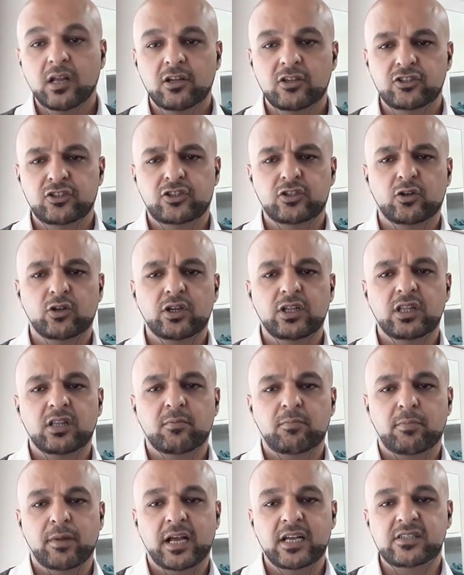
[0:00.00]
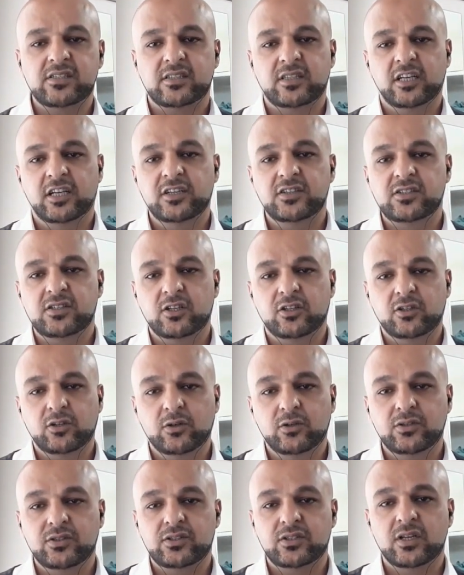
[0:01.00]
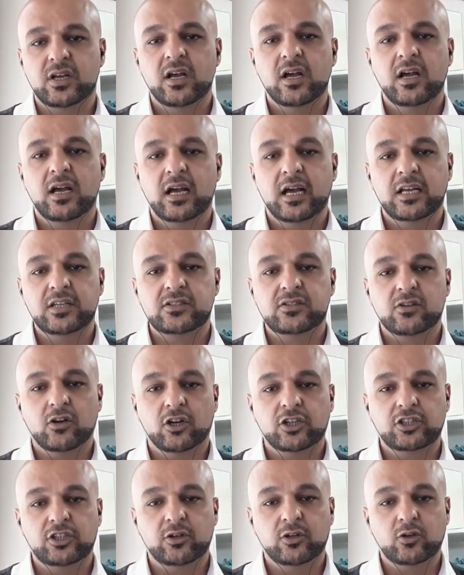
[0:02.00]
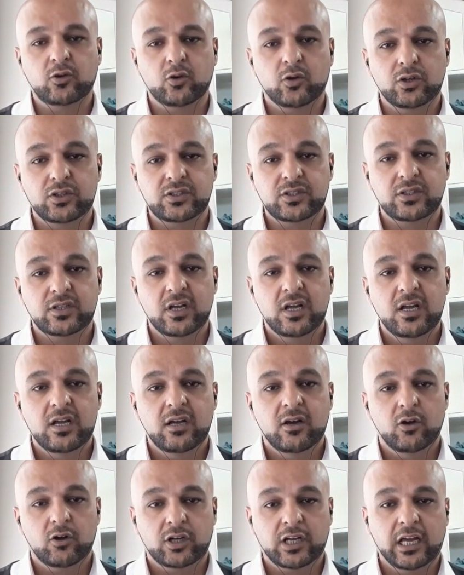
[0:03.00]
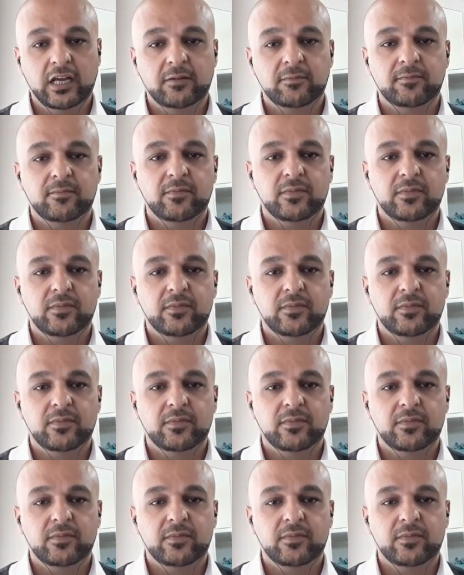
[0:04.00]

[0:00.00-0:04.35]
Join the best institutes and start your course. Okay?